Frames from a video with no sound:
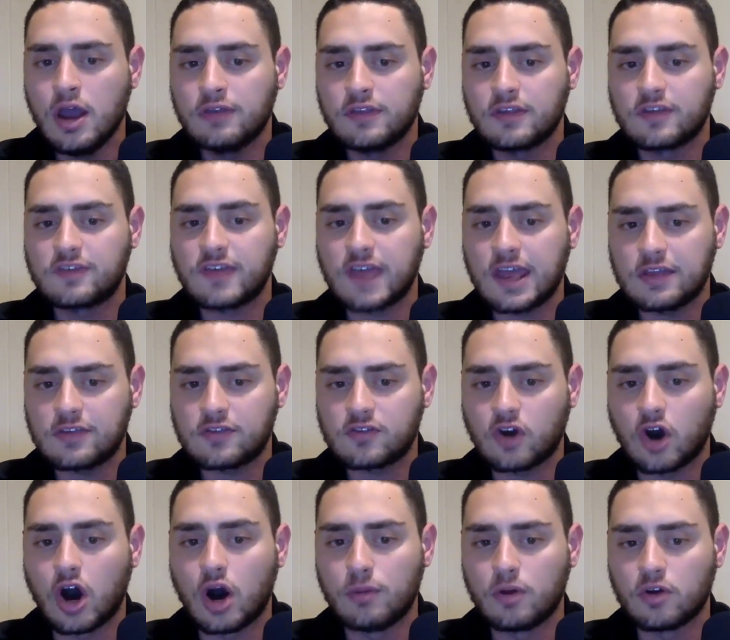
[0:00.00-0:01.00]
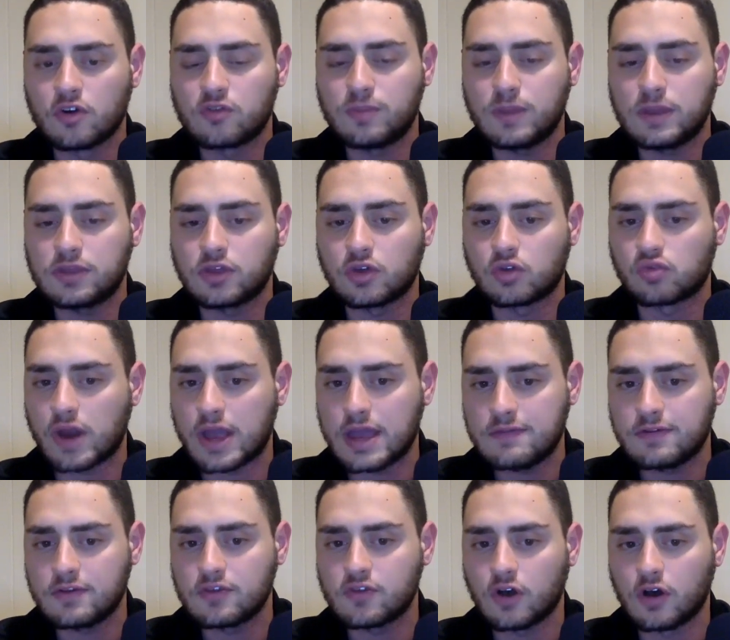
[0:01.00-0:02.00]
The Saints almost beat the
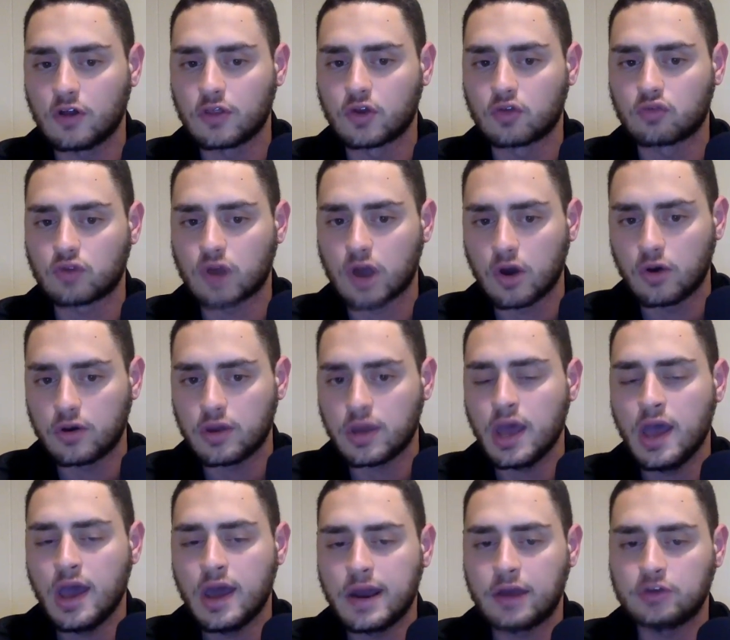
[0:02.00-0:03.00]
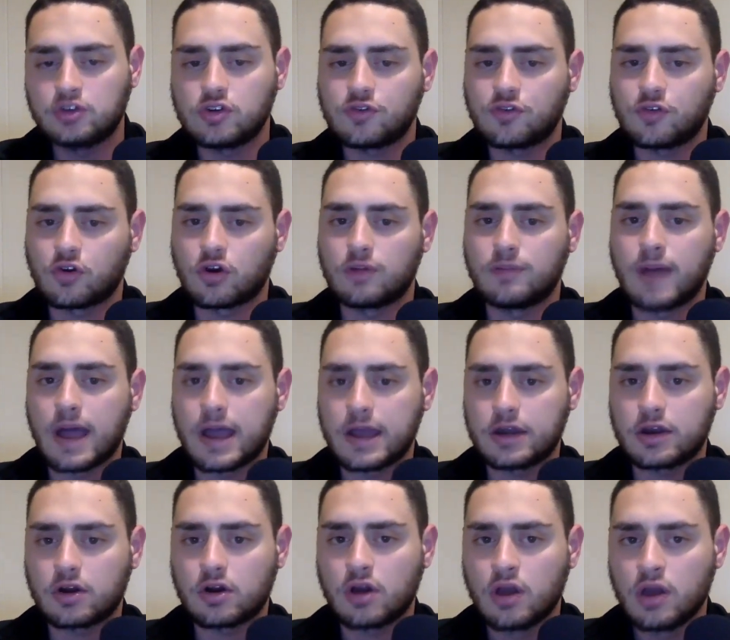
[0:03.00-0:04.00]
Ravens on the road. Now, just a
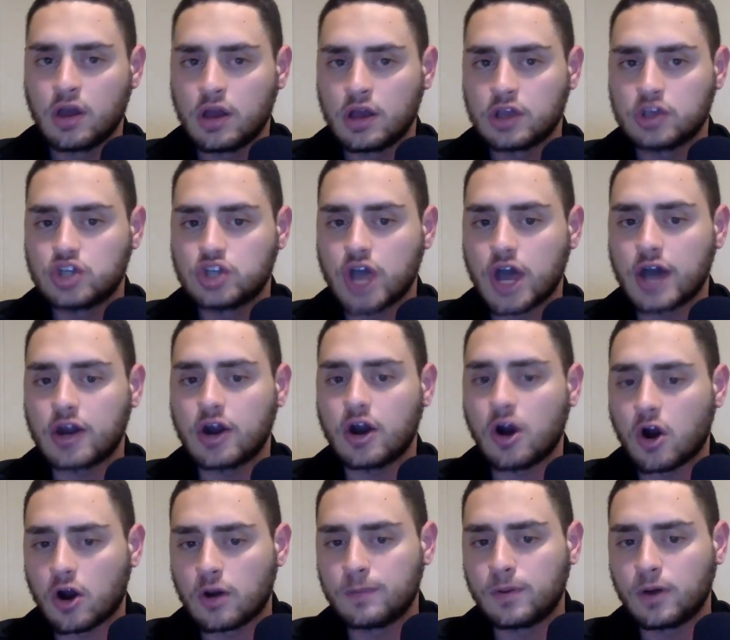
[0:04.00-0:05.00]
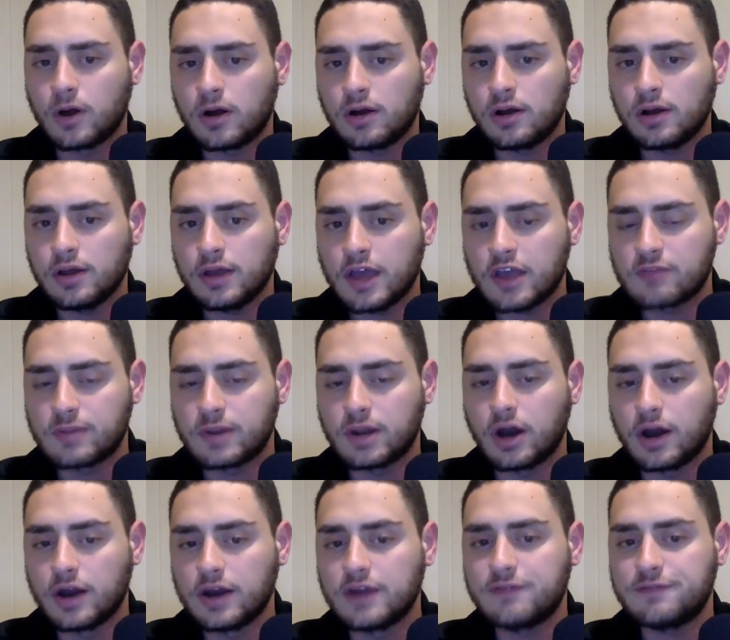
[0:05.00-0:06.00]
reminder John Harbaugh has been
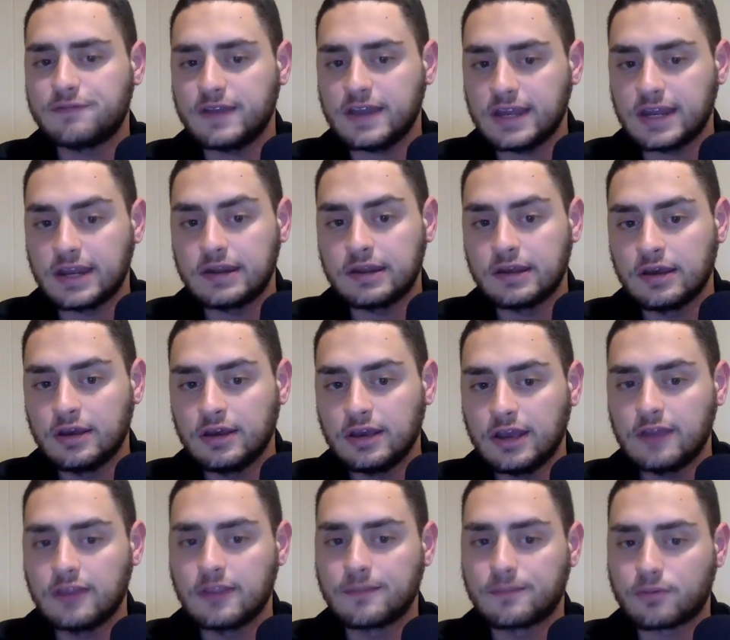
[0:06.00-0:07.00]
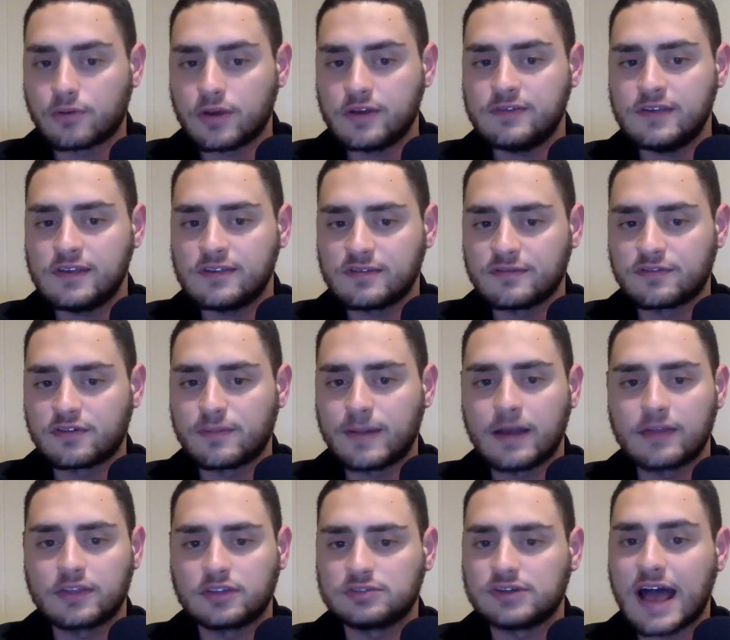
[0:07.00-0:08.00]
undefeated in the preseason for
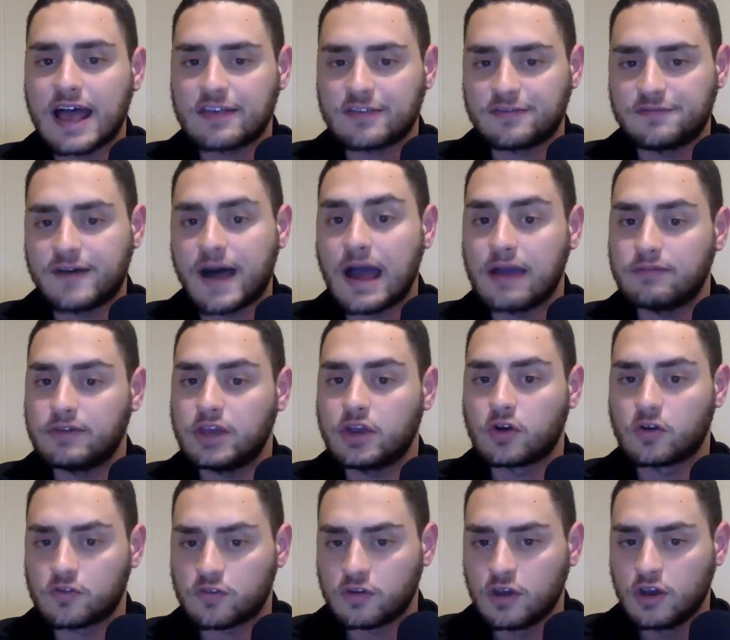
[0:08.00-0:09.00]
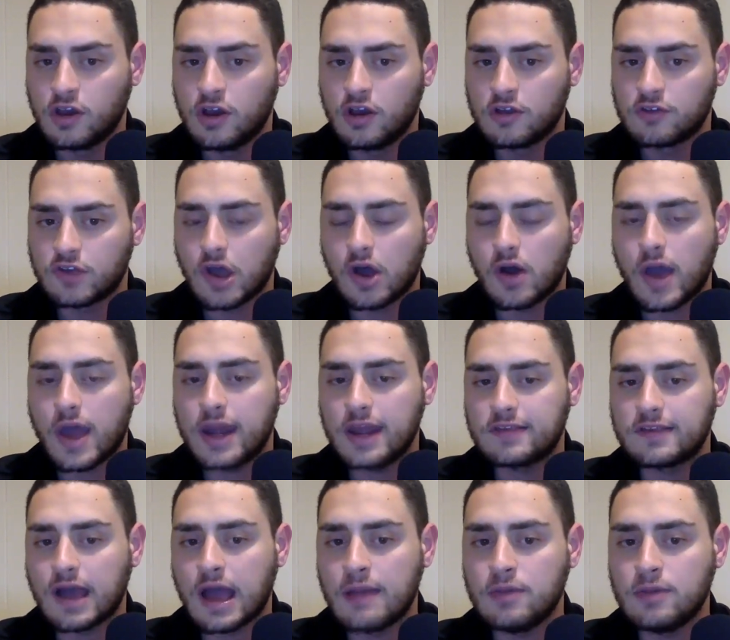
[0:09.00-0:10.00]
about the last five years. So,
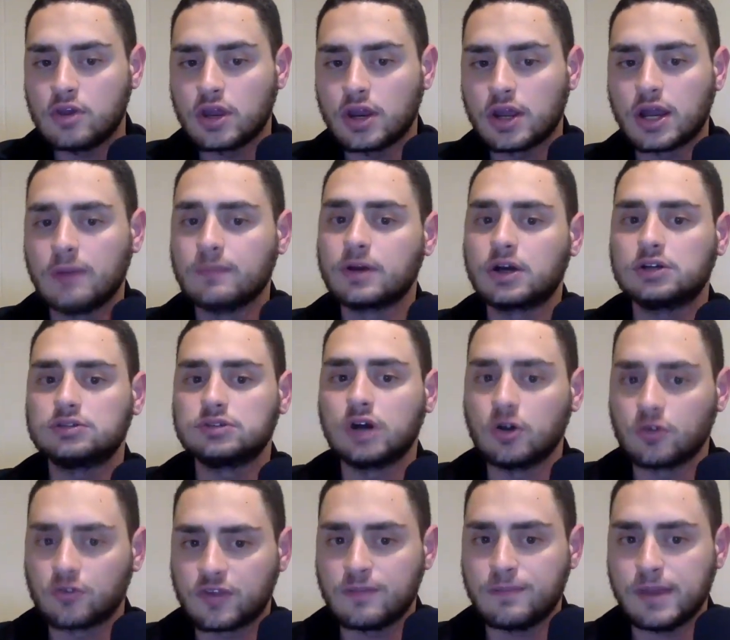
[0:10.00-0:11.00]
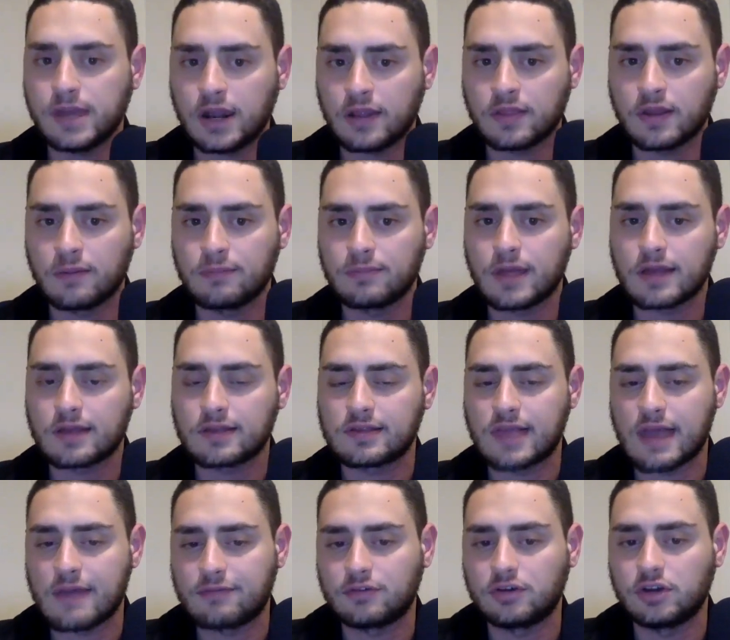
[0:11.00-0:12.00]
anytime you can come close to beating them, that
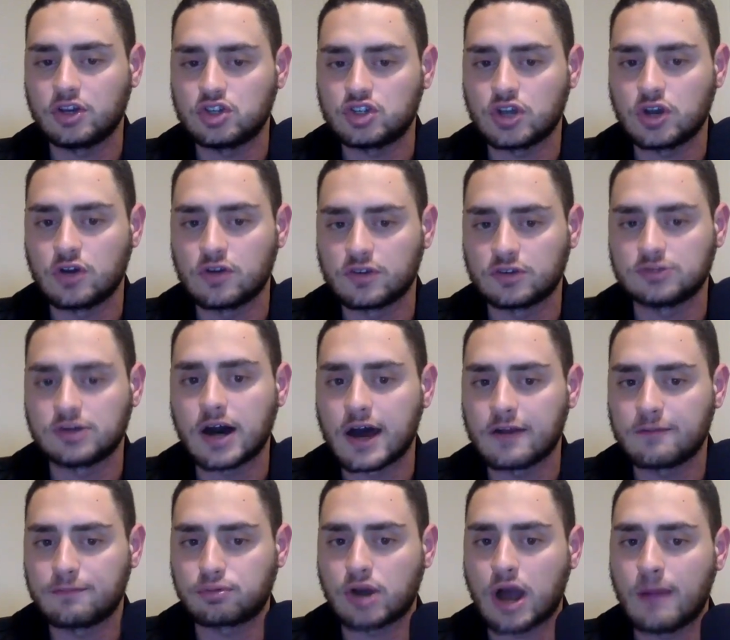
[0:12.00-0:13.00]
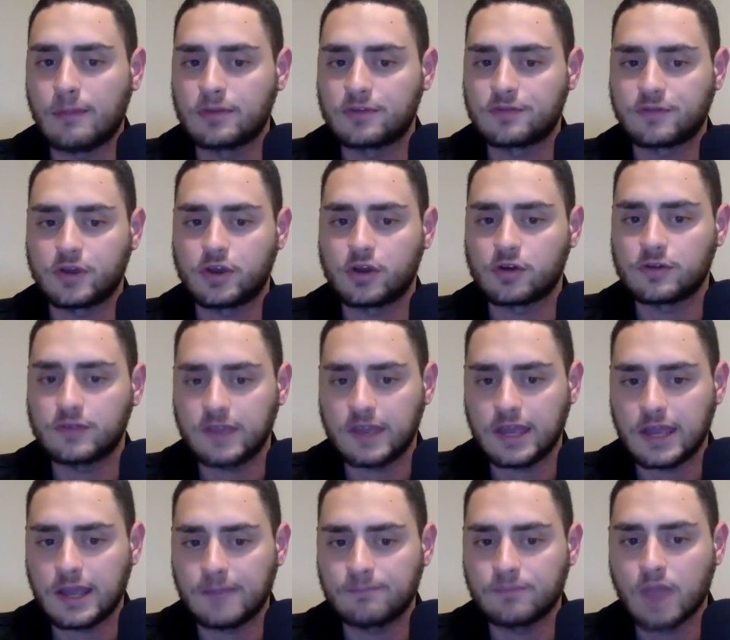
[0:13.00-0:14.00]
definitely shows a lot of promise for your
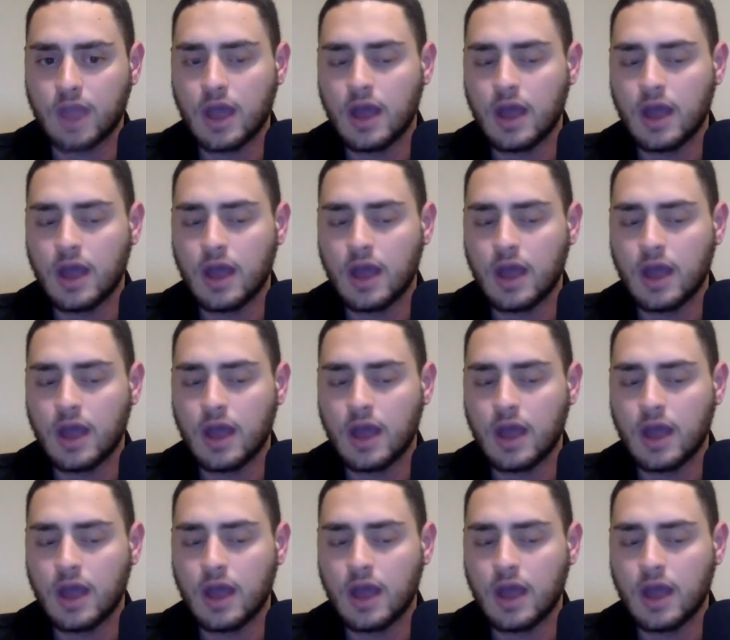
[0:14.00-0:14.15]
team.